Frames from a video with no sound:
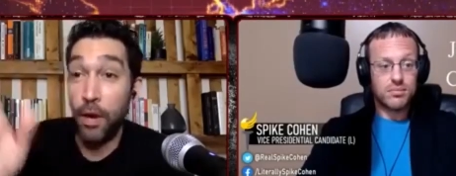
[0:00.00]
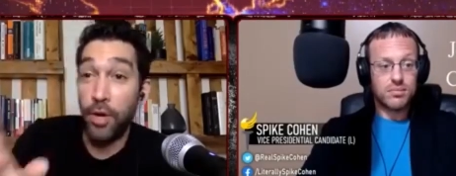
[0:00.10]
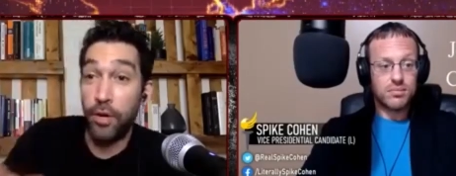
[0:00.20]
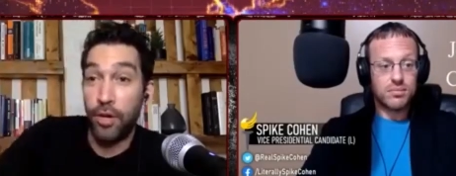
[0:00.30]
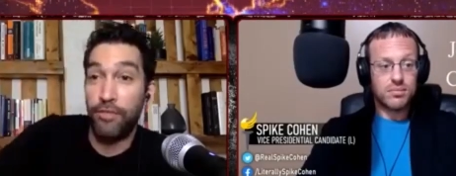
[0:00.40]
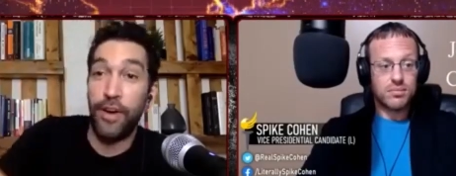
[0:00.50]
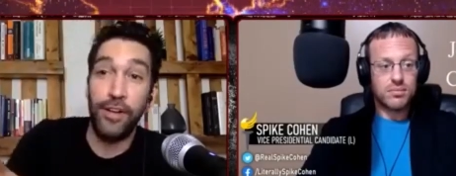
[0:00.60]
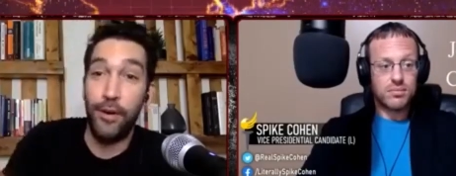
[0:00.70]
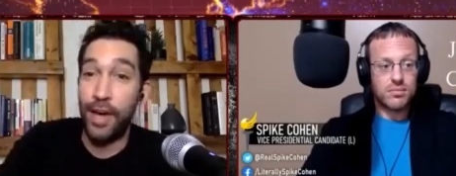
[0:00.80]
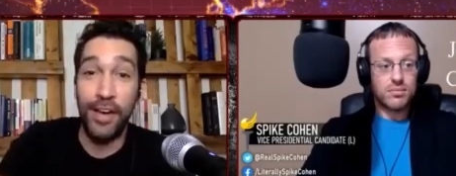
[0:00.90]
Speaker 1: oh no, you're fine, go
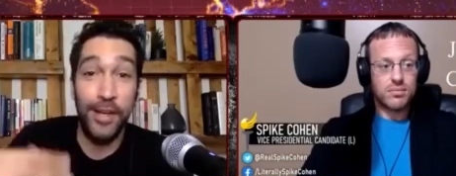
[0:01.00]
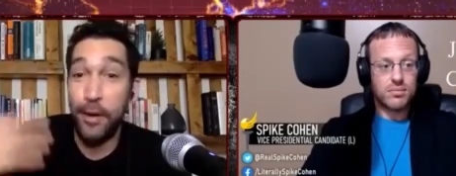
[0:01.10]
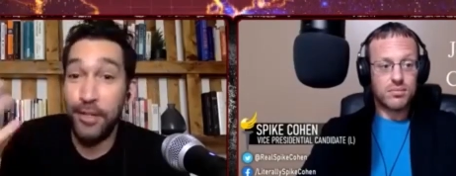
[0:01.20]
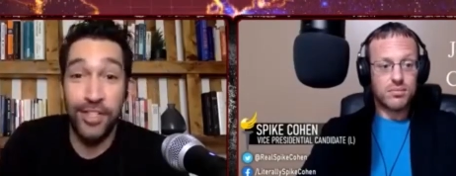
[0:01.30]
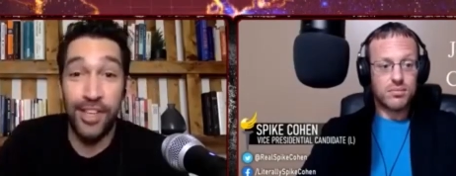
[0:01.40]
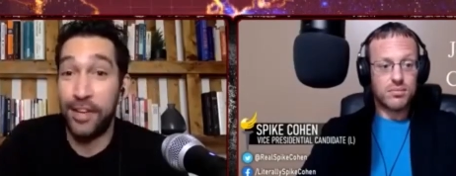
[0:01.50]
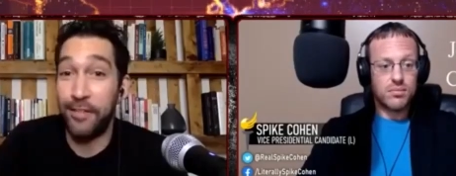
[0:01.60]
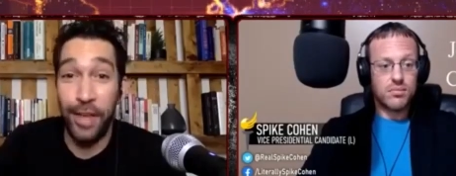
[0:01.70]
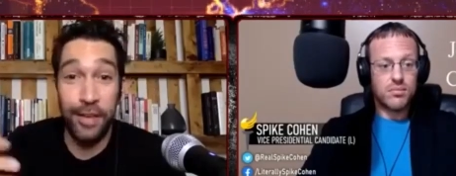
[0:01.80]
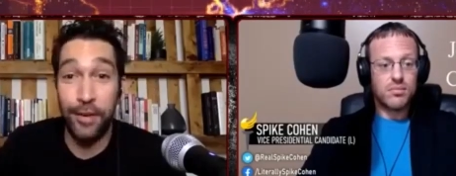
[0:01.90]
ahead. You know, and just like,
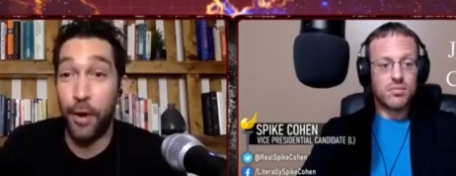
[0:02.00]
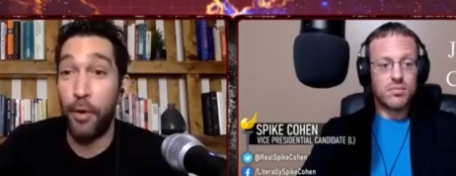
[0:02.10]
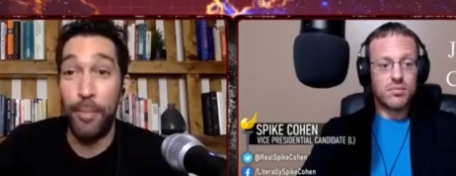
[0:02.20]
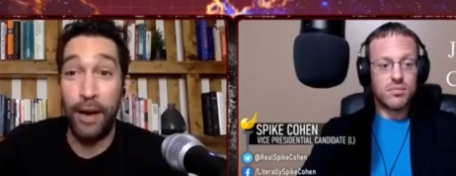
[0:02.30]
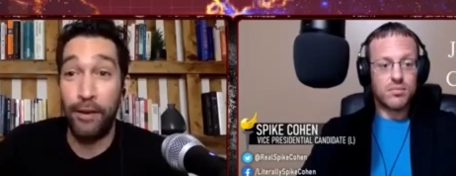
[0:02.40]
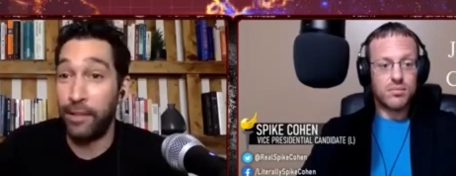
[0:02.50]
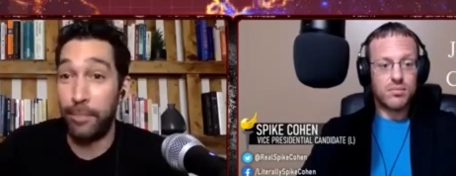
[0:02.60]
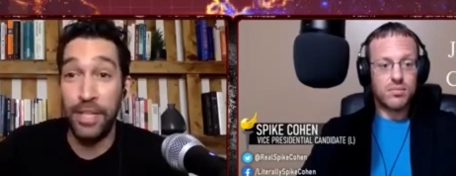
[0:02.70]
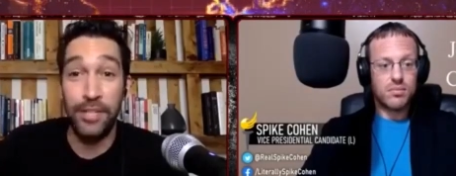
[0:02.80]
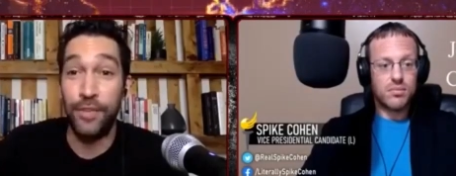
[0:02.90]
like go about
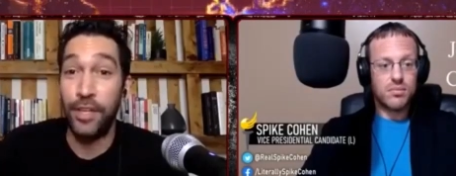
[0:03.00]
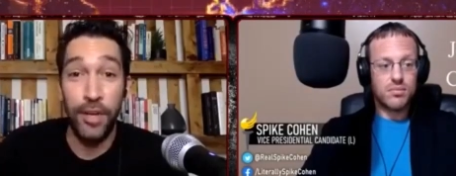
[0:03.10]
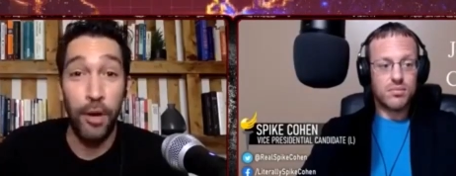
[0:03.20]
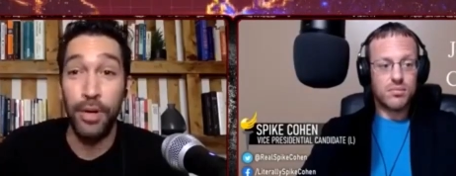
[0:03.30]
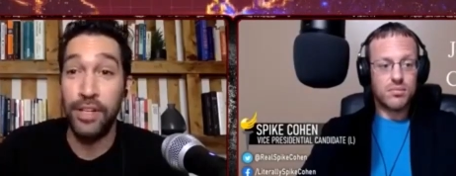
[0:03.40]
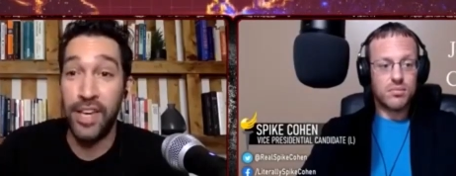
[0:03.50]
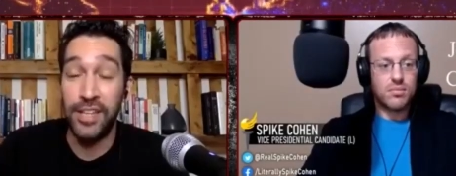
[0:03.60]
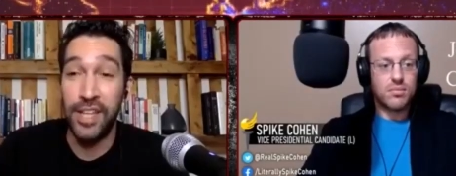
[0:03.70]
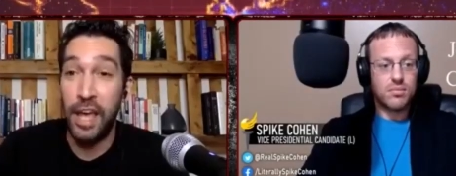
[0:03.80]
peacefully coexist.